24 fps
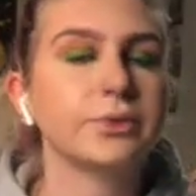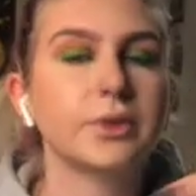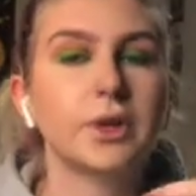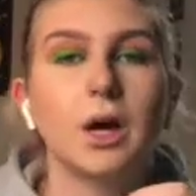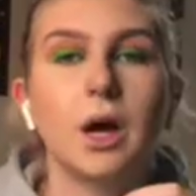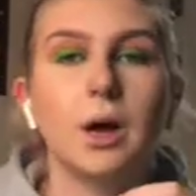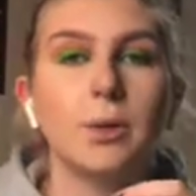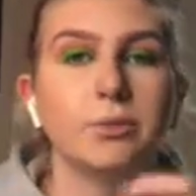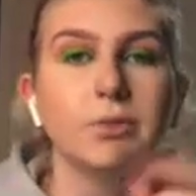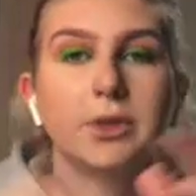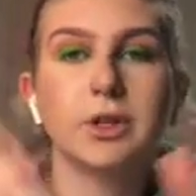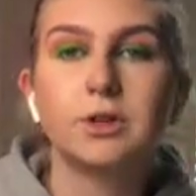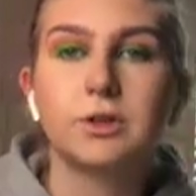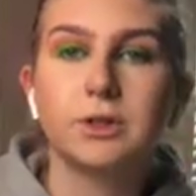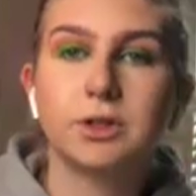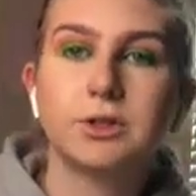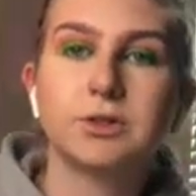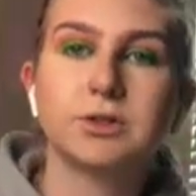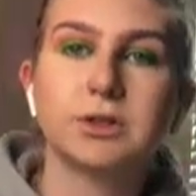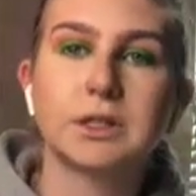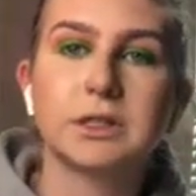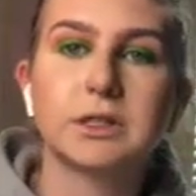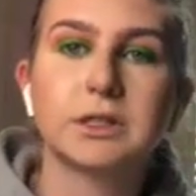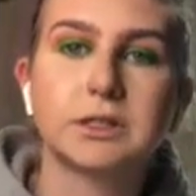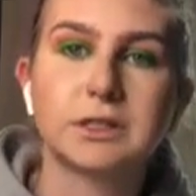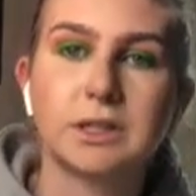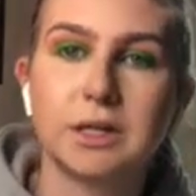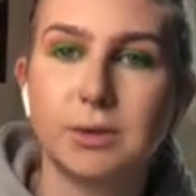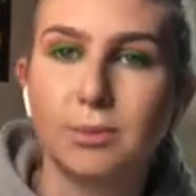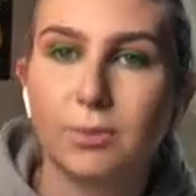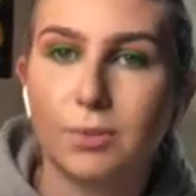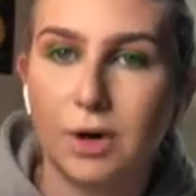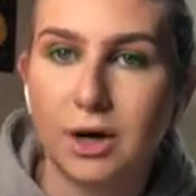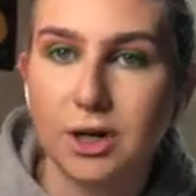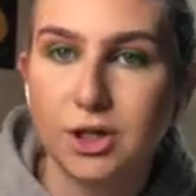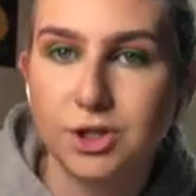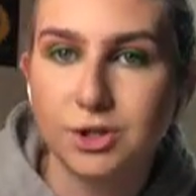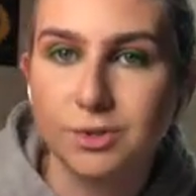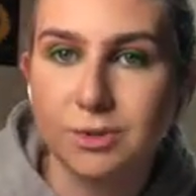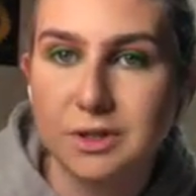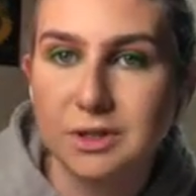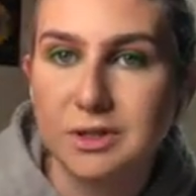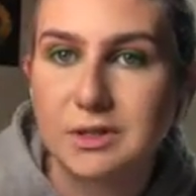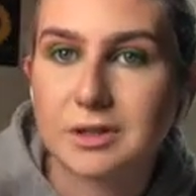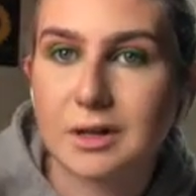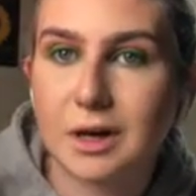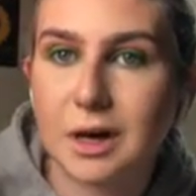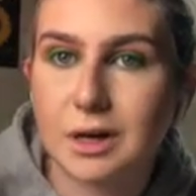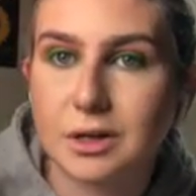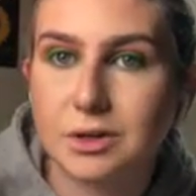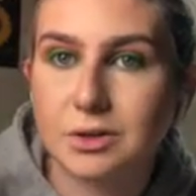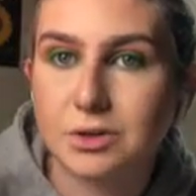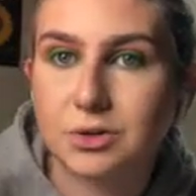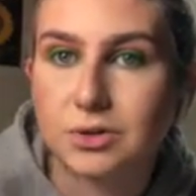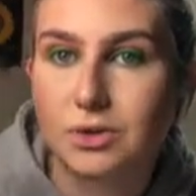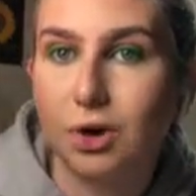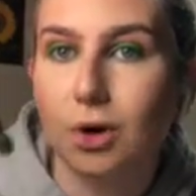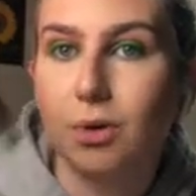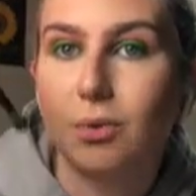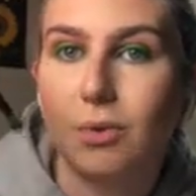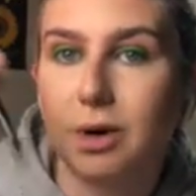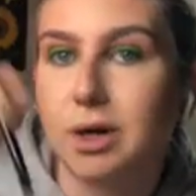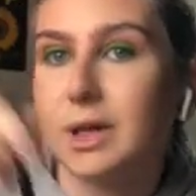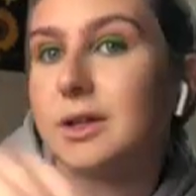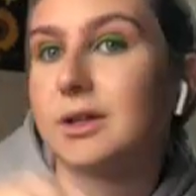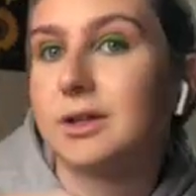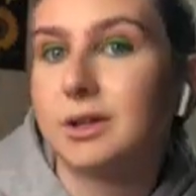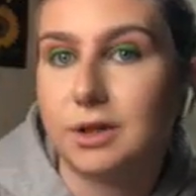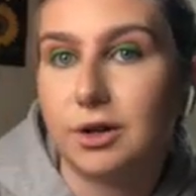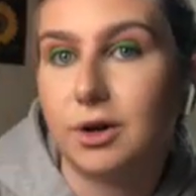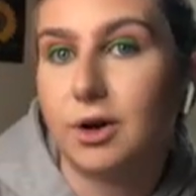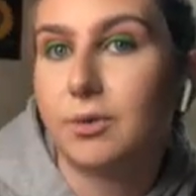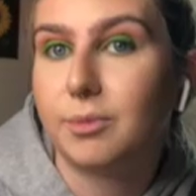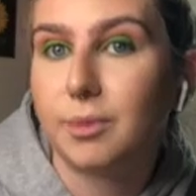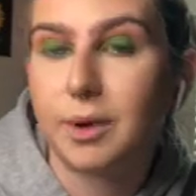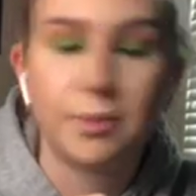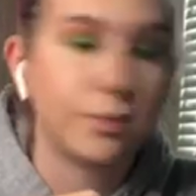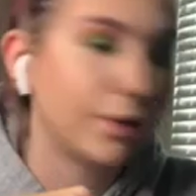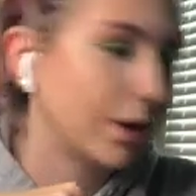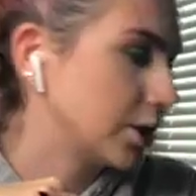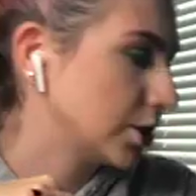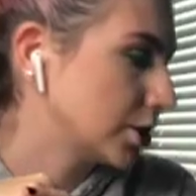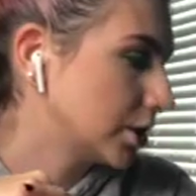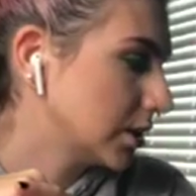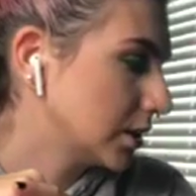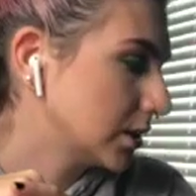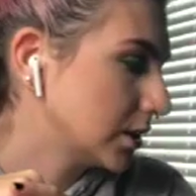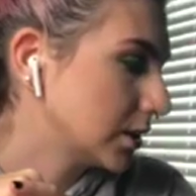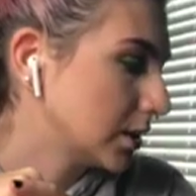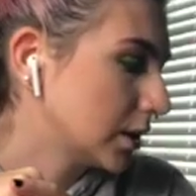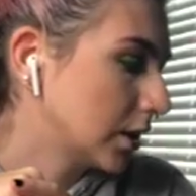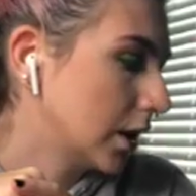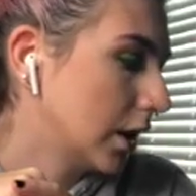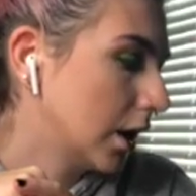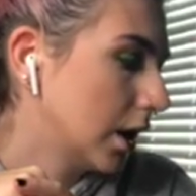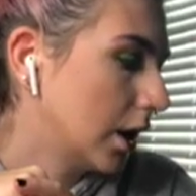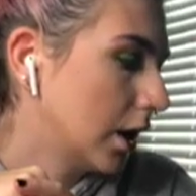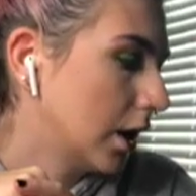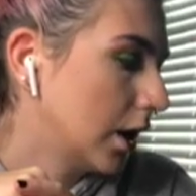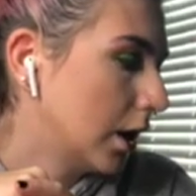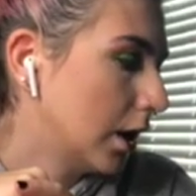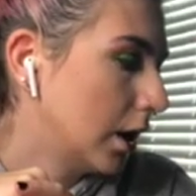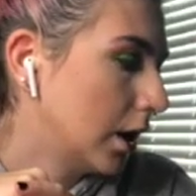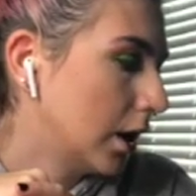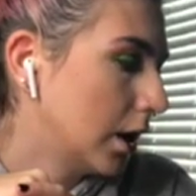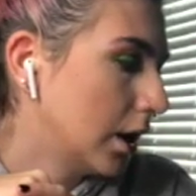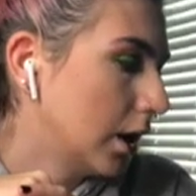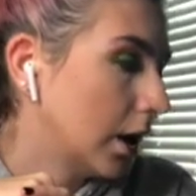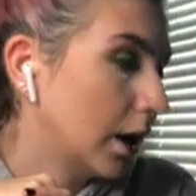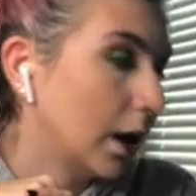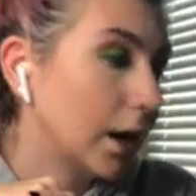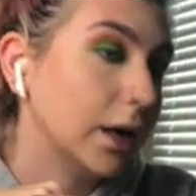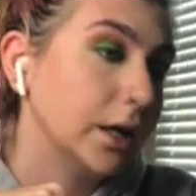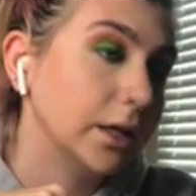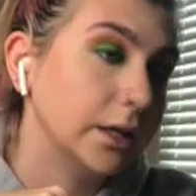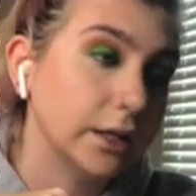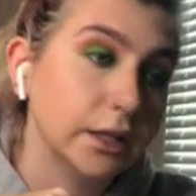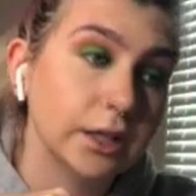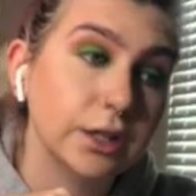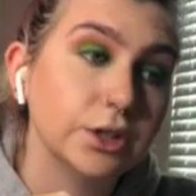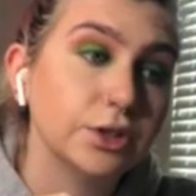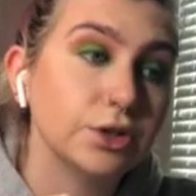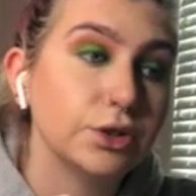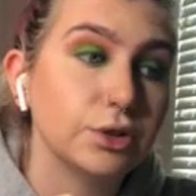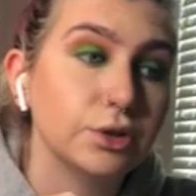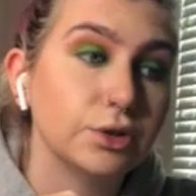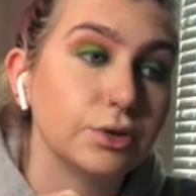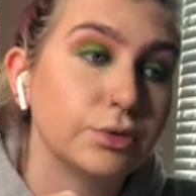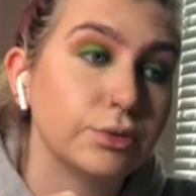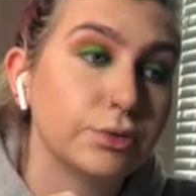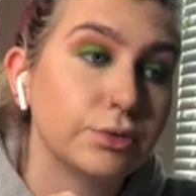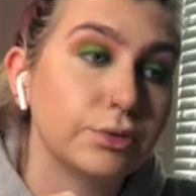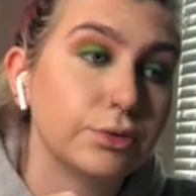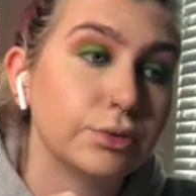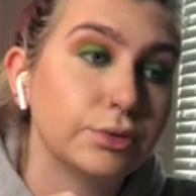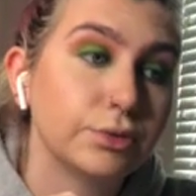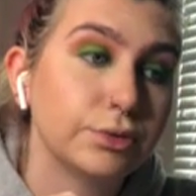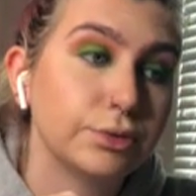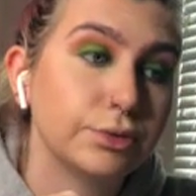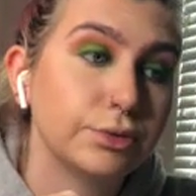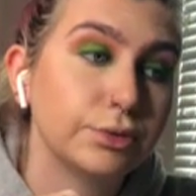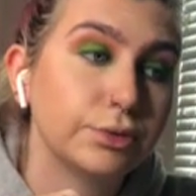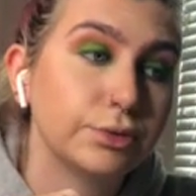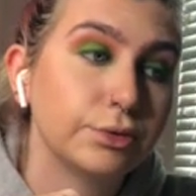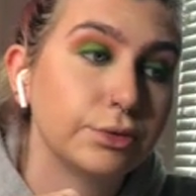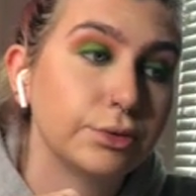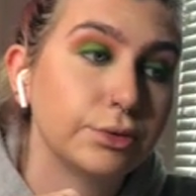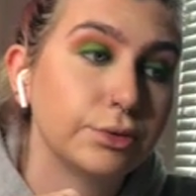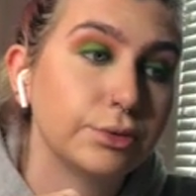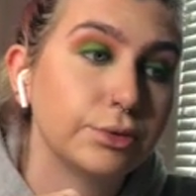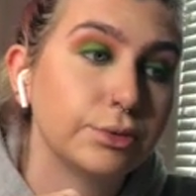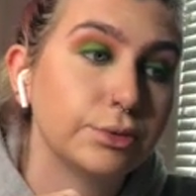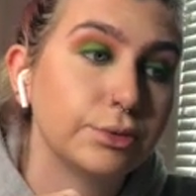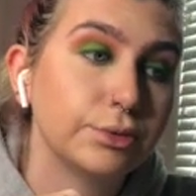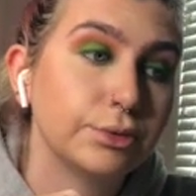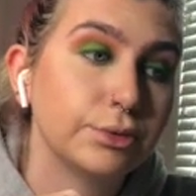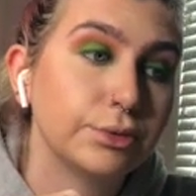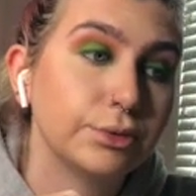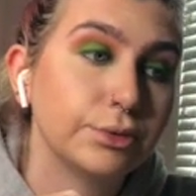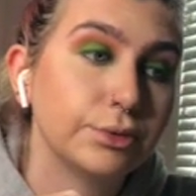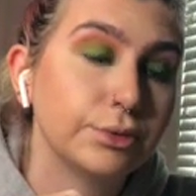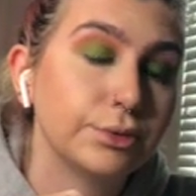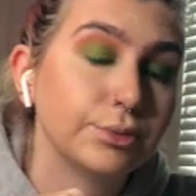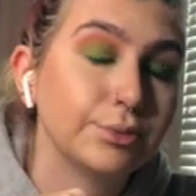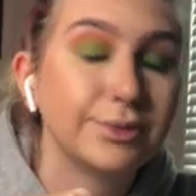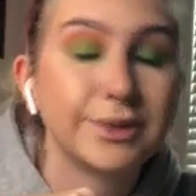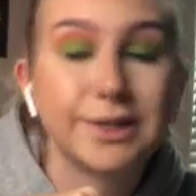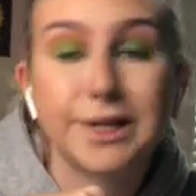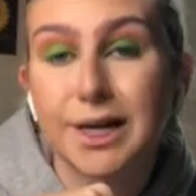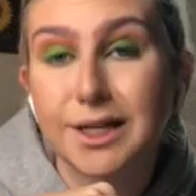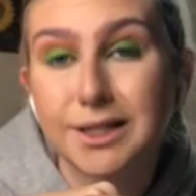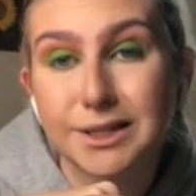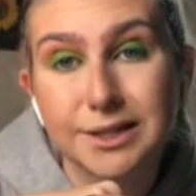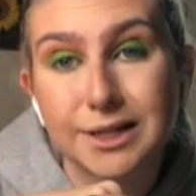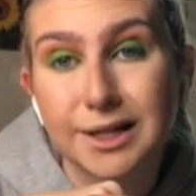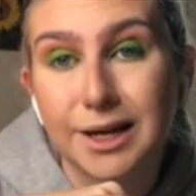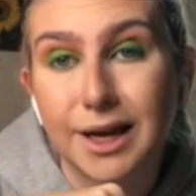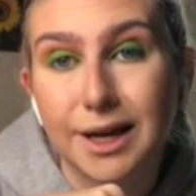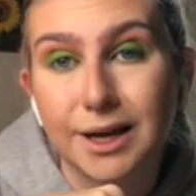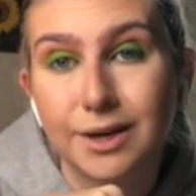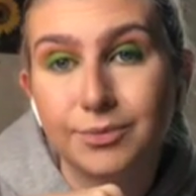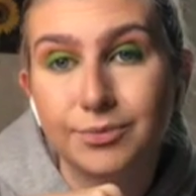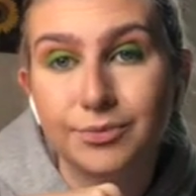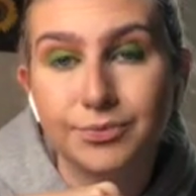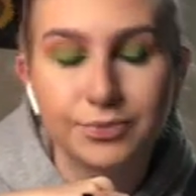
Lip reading: I'm literally using the same brush because I don't want to clean all my brushes. I need to, but not today.